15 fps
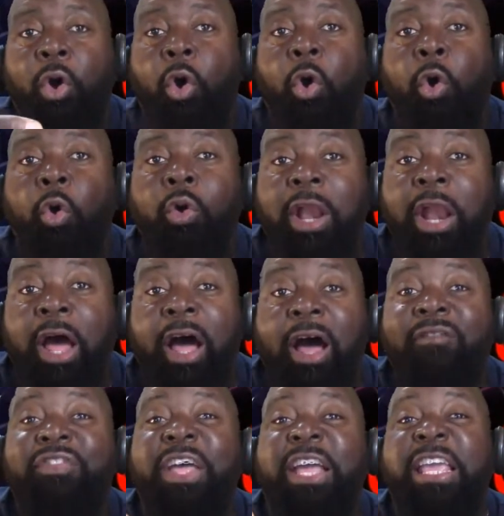Who
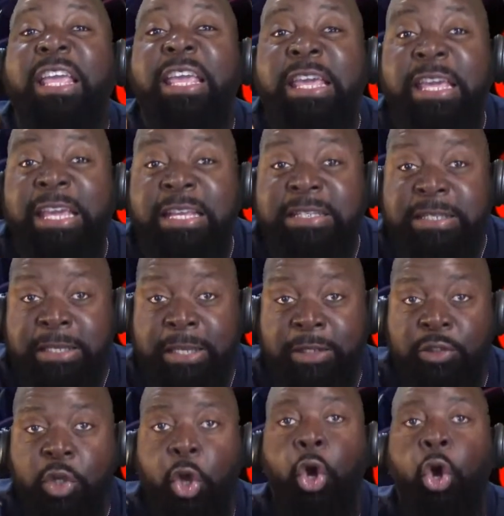loved the
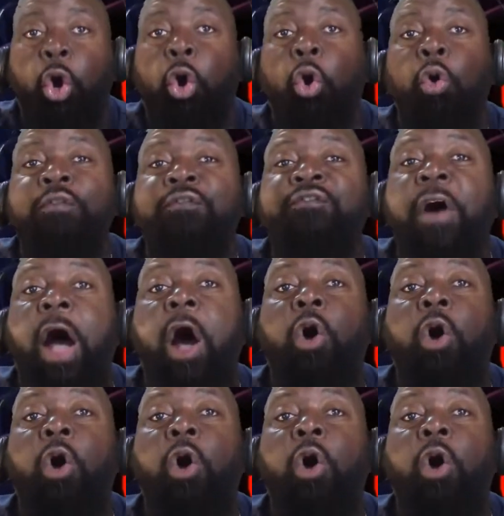easiest? Who's